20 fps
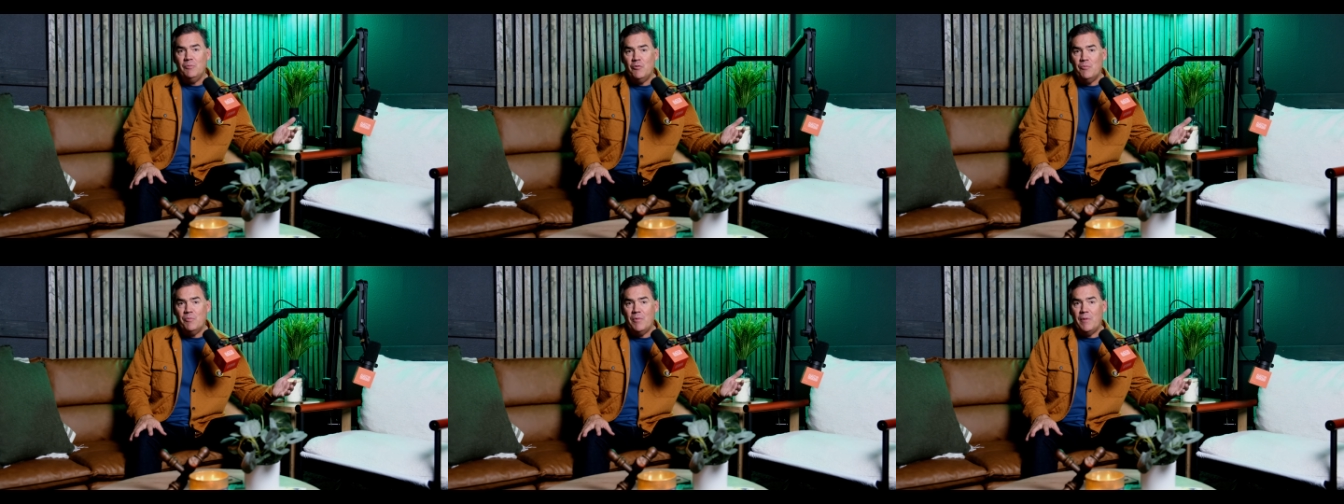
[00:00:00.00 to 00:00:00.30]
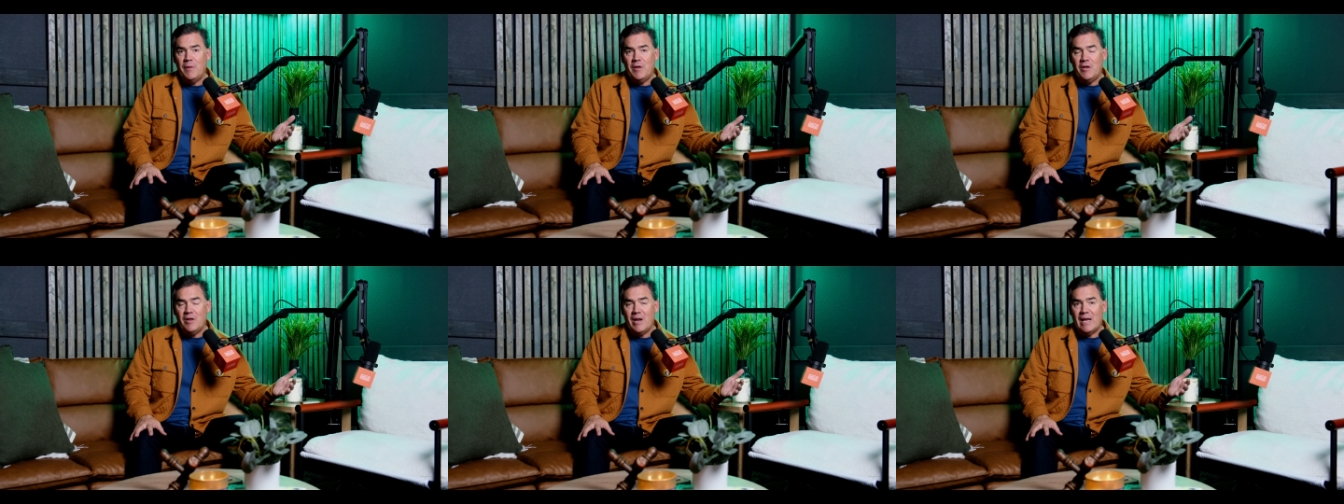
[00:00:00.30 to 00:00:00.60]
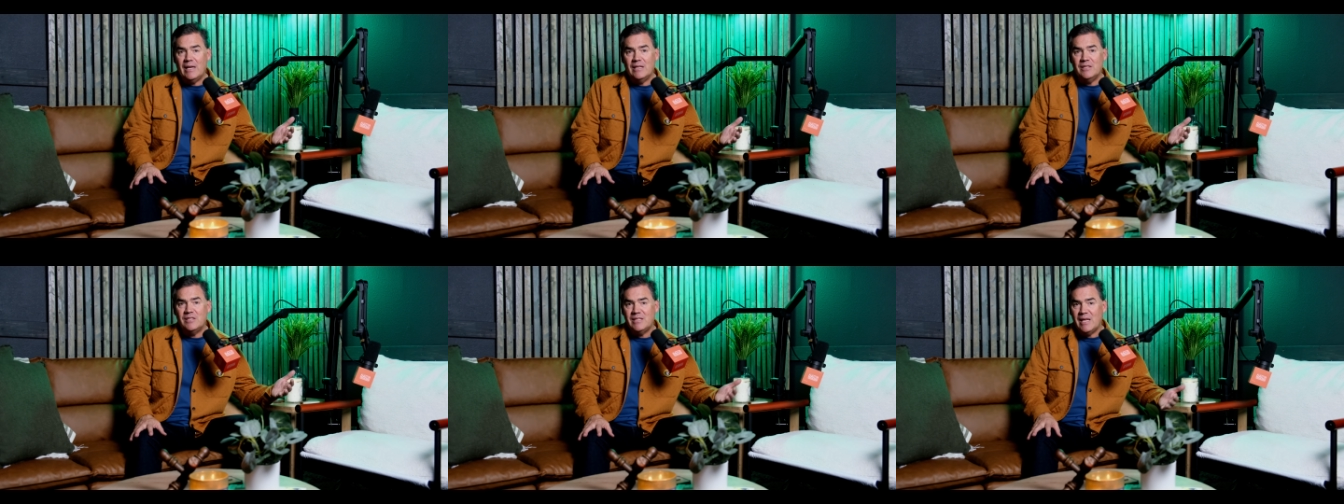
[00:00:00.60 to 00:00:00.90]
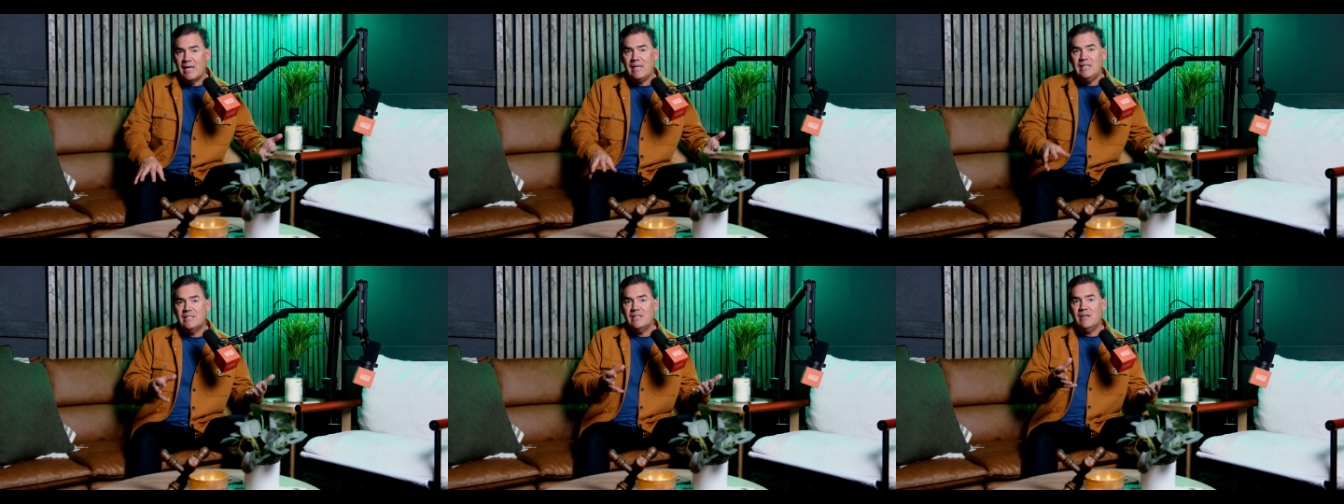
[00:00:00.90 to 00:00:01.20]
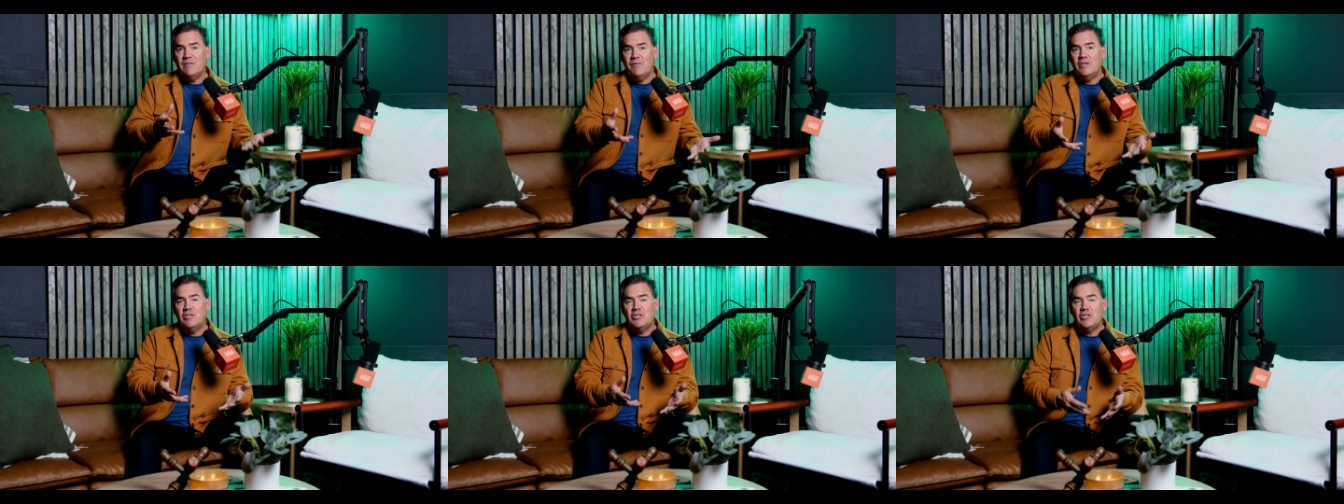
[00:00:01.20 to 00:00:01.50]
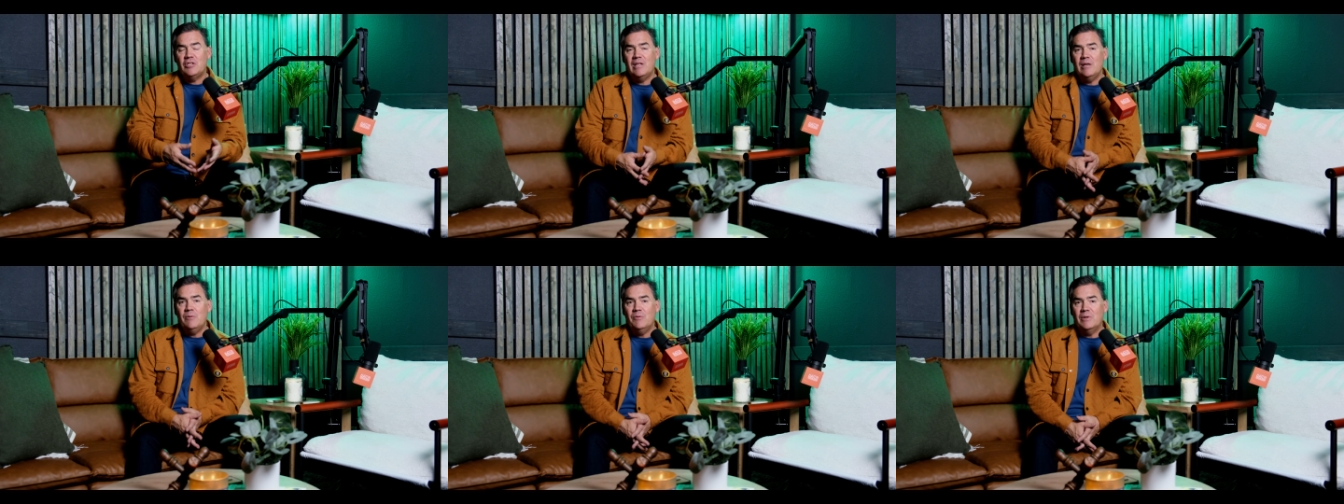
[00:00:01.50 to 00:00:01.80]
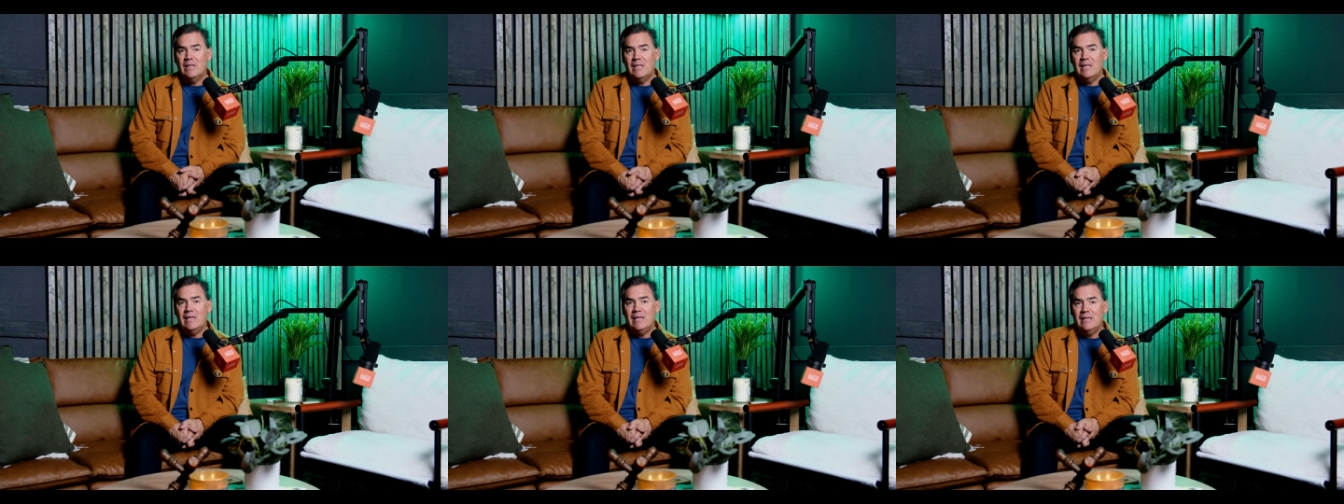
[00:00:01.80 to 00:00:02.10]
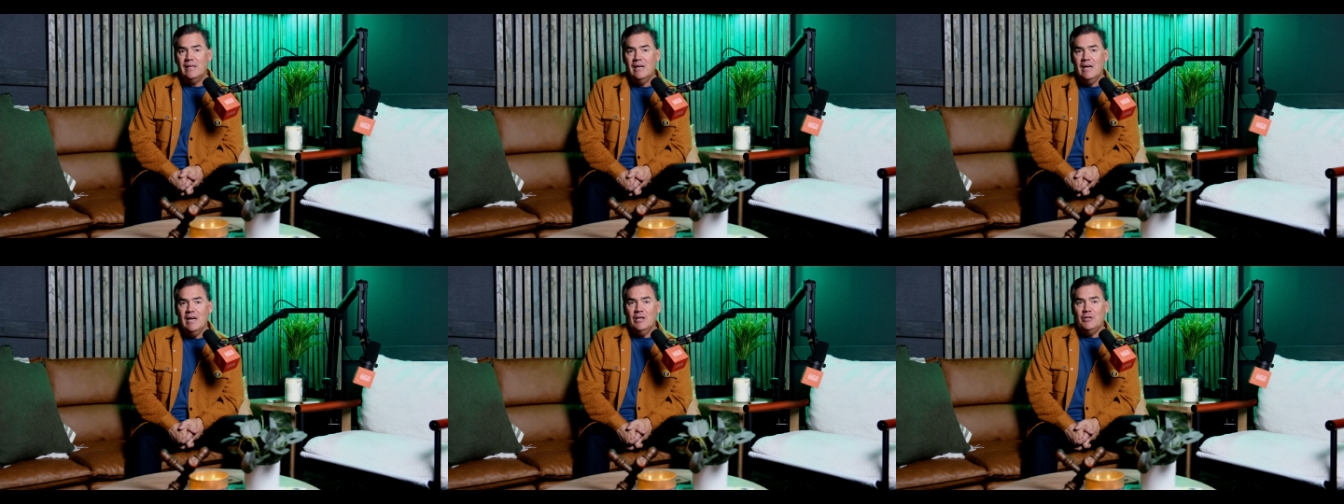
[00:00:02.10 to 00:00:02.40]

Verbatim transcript: movement in the United States and eventually would lead